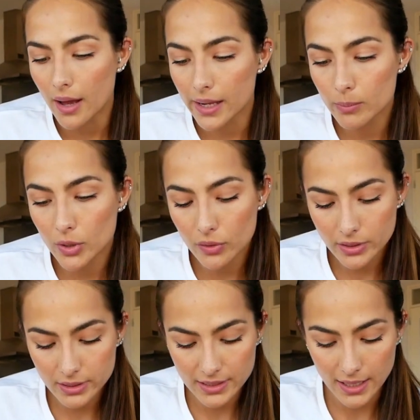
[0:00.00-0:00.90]
I'm going
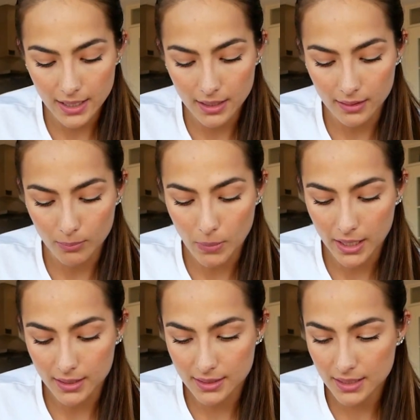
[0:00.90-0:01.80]
to take
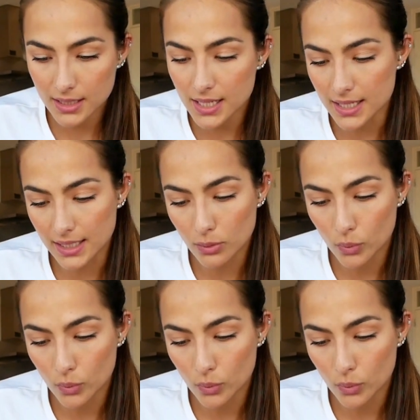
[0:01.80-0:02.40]
my TDE,